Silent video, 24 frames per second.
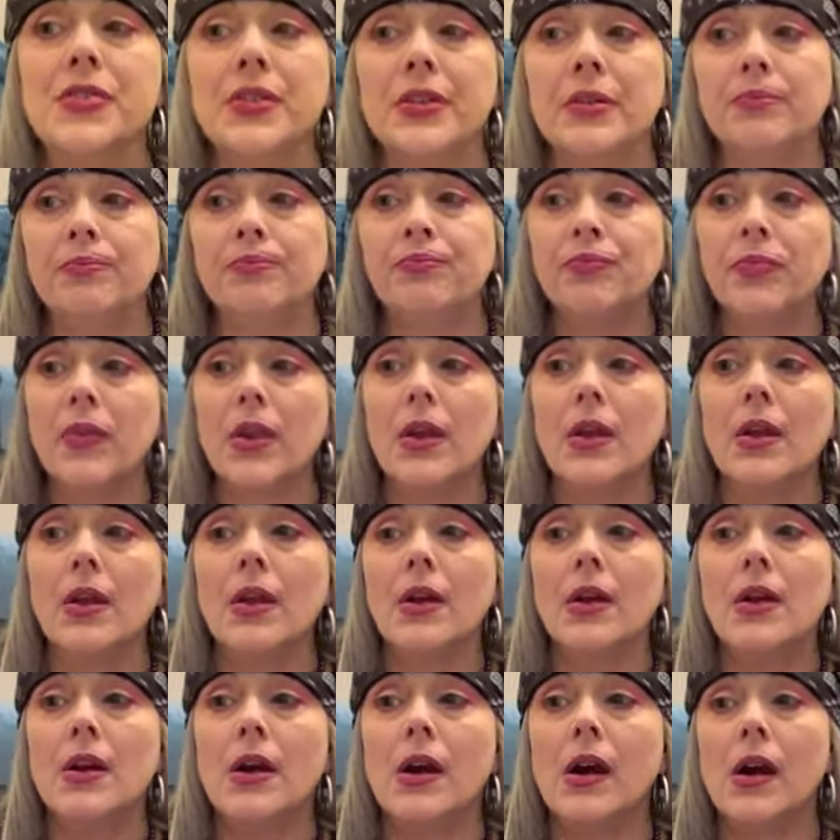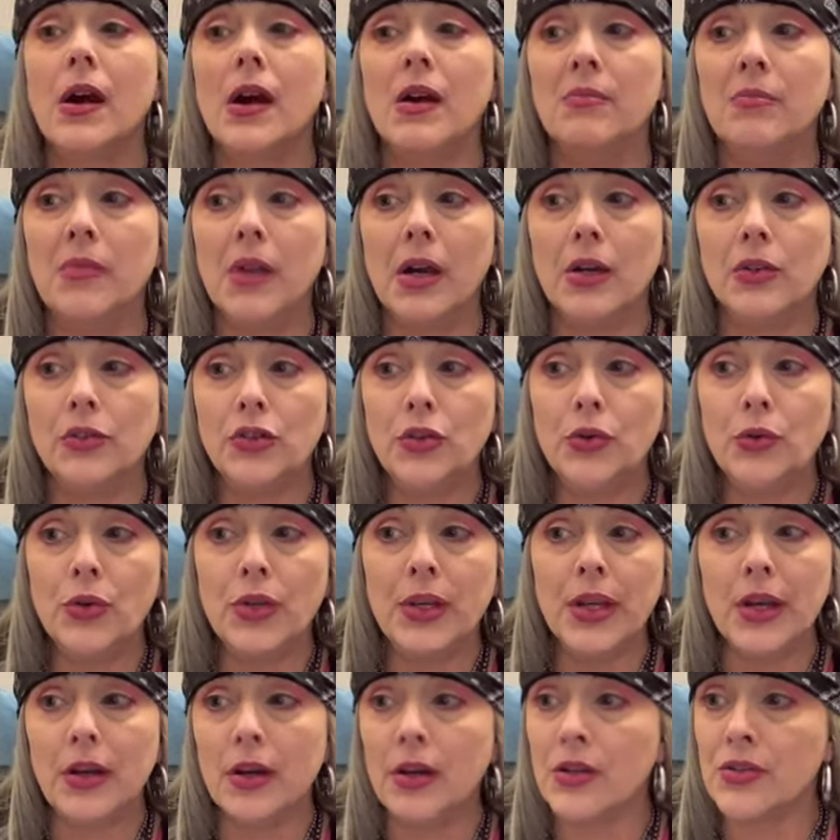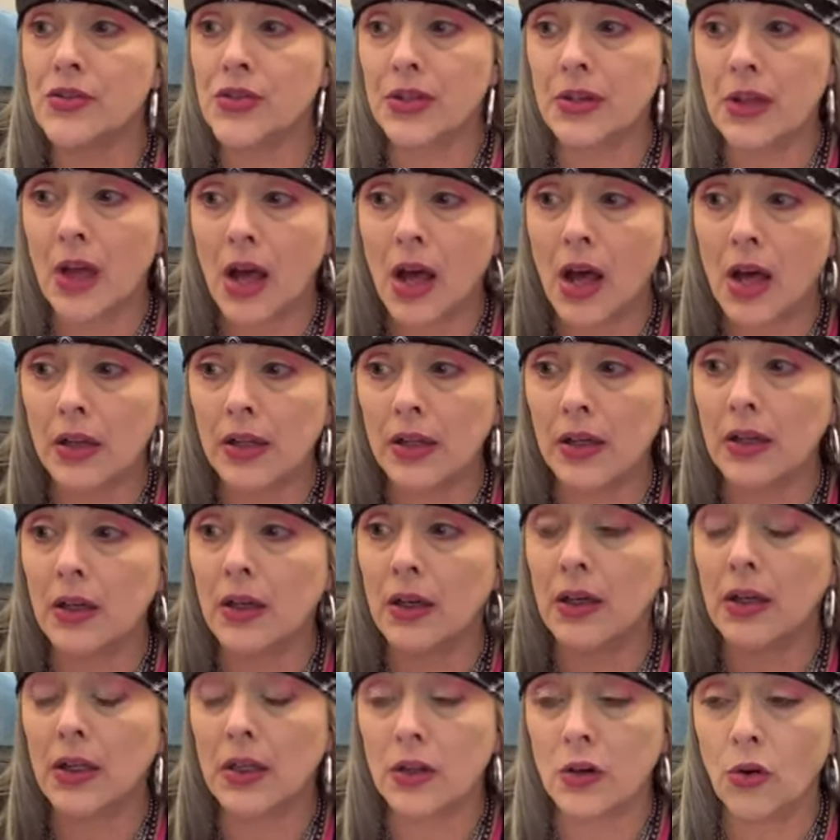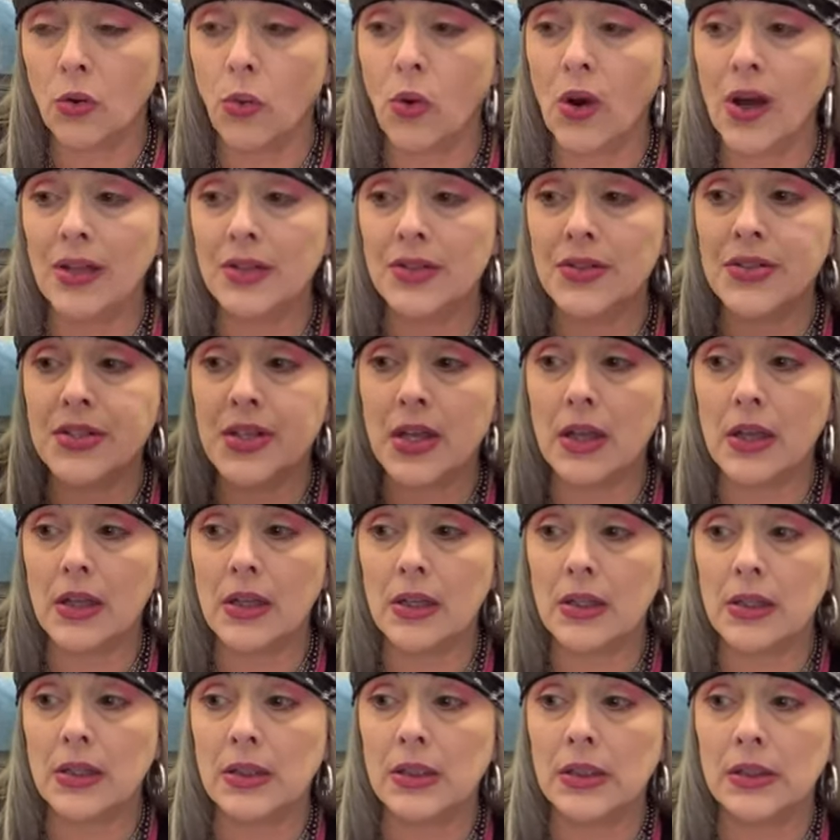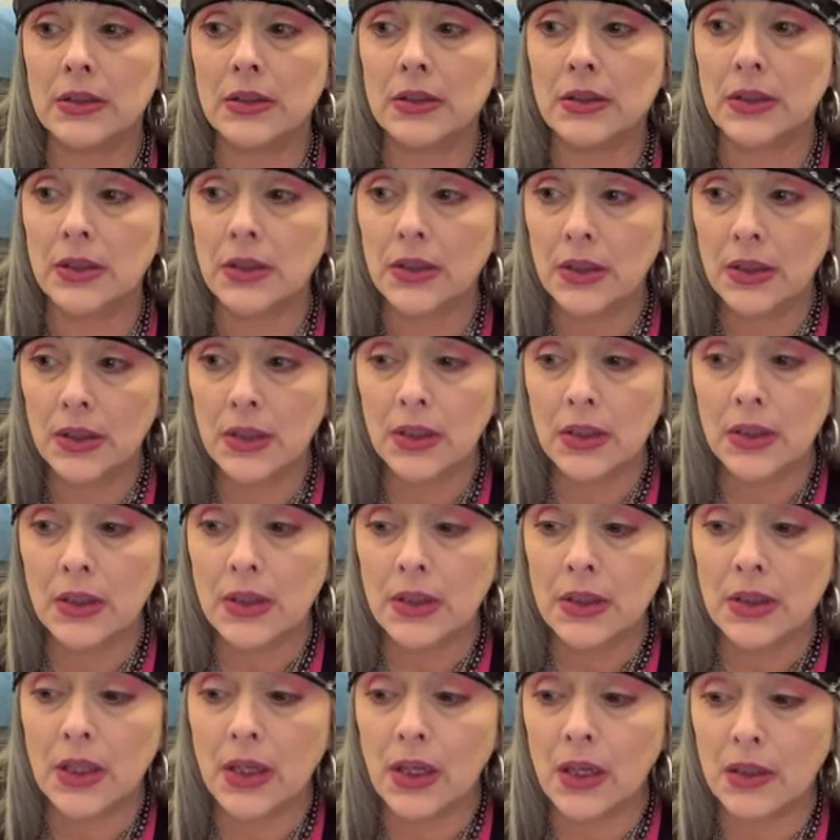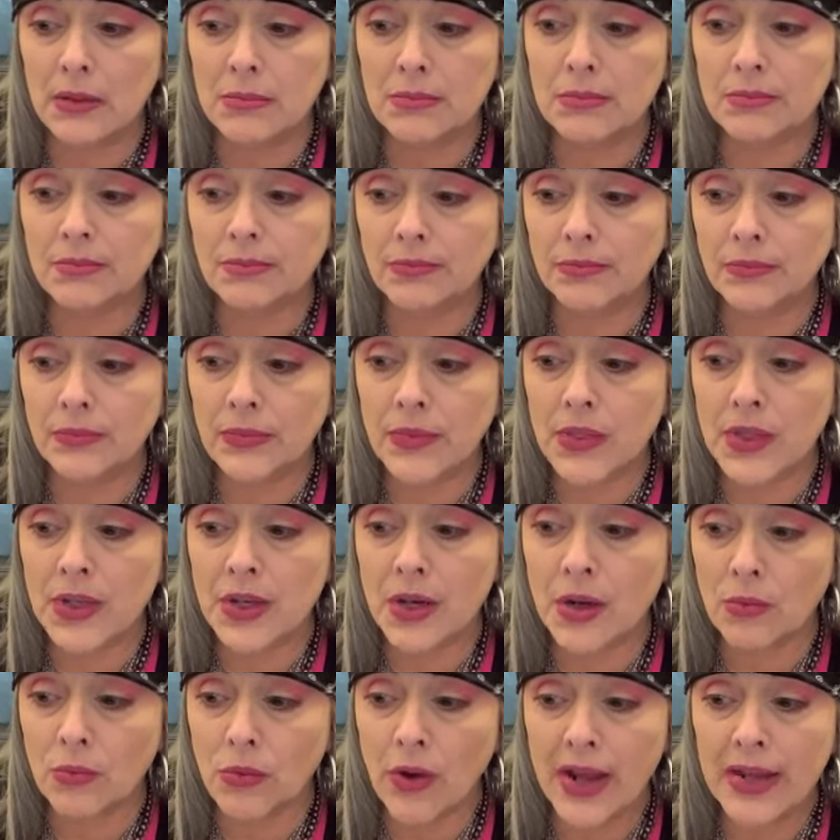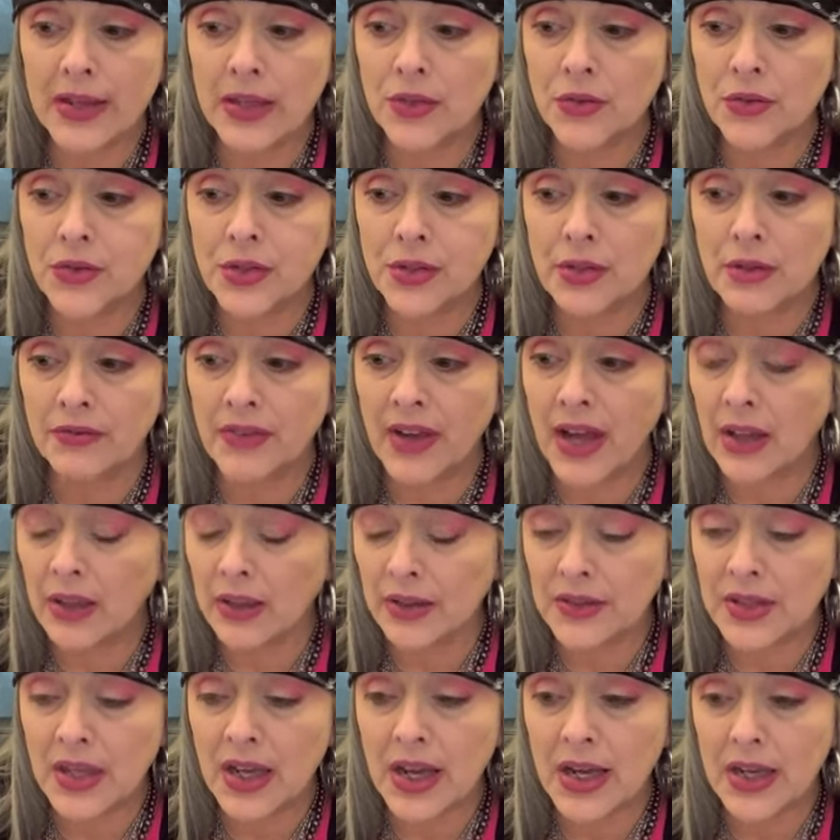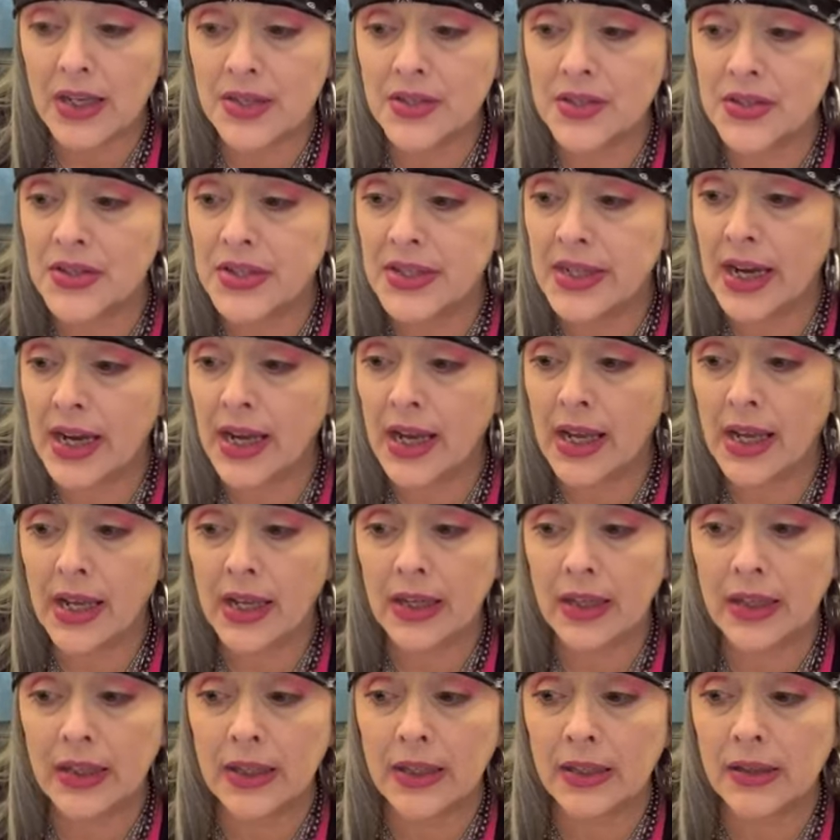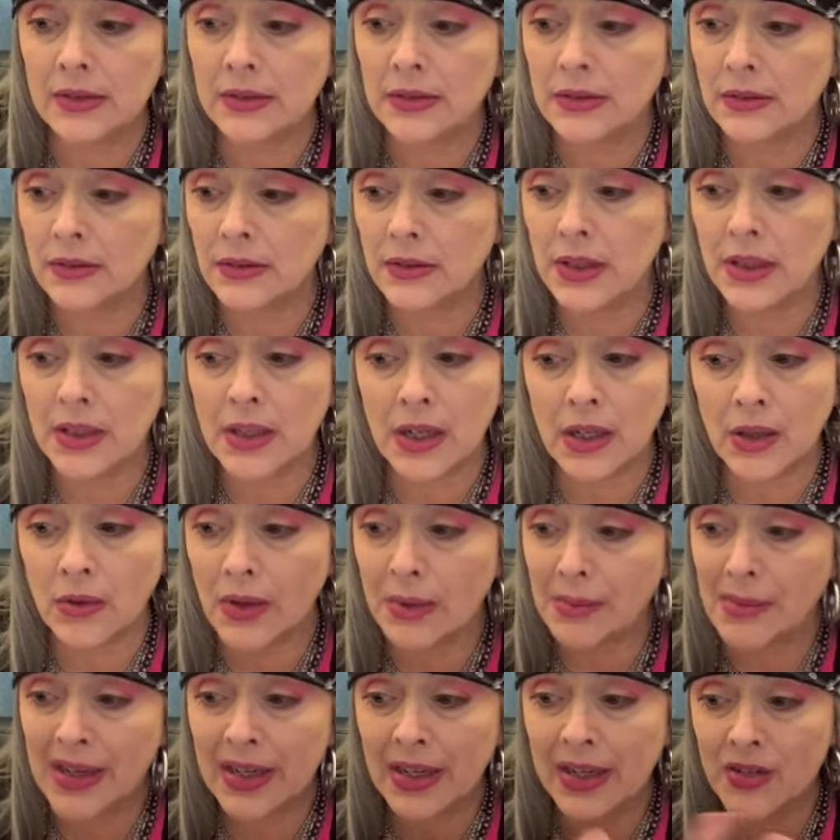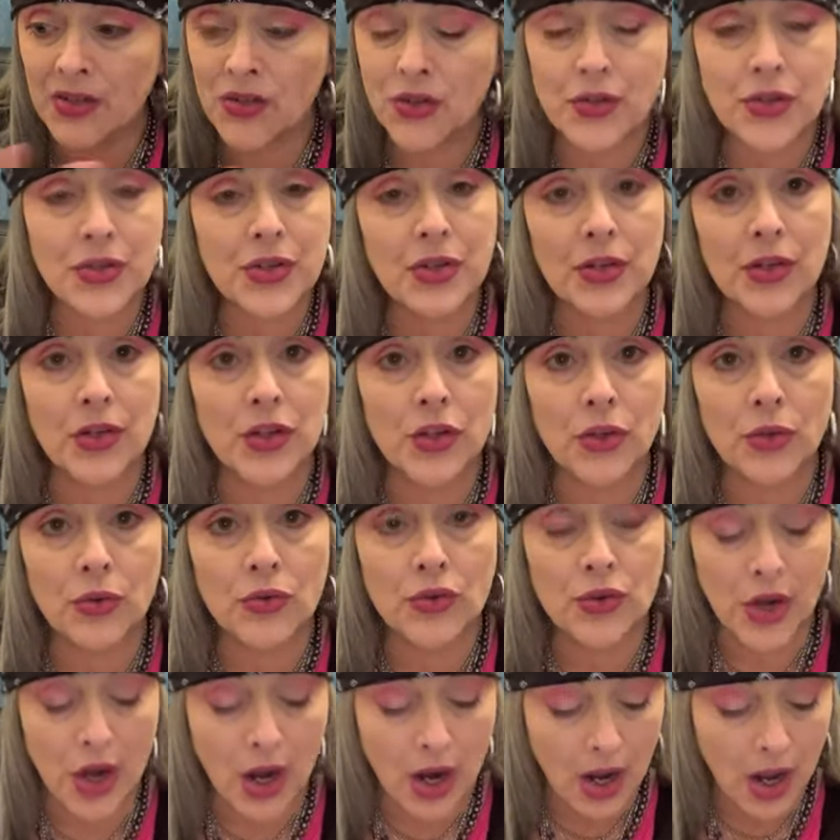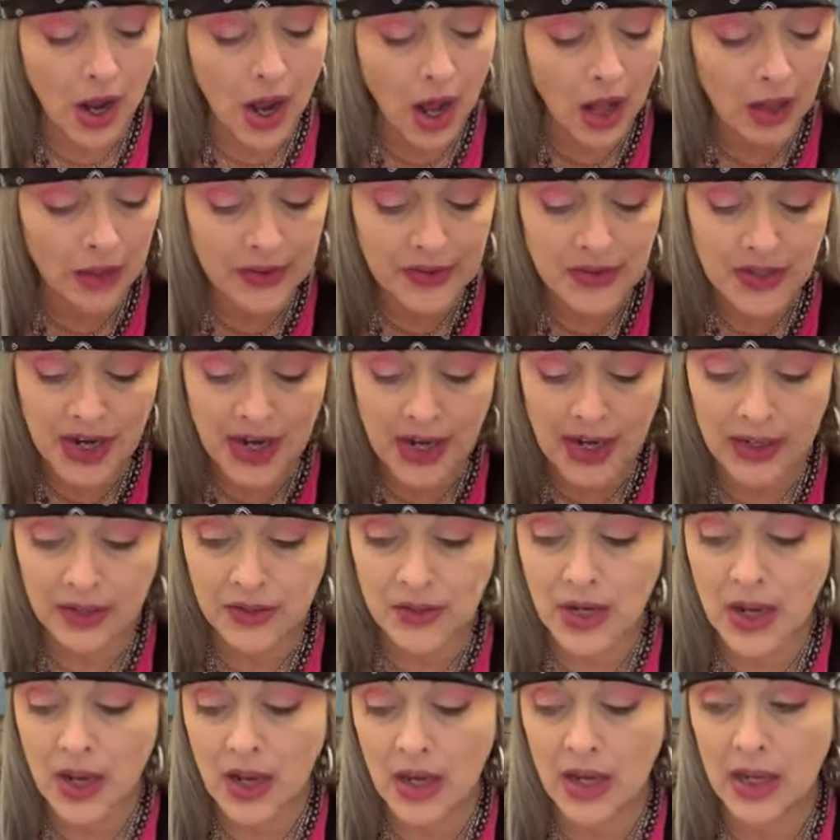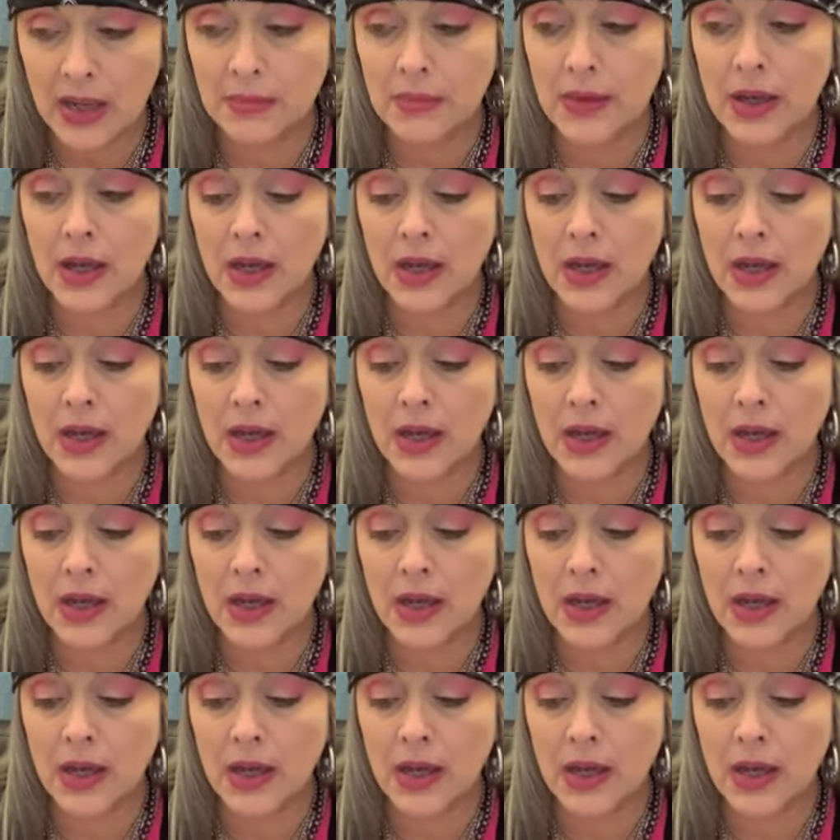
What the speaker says: and New Year's and Hanukkah and Kwanzaa and, you know, right into Valentine's Day. And, you know, I mean, it's just a huge holiday time.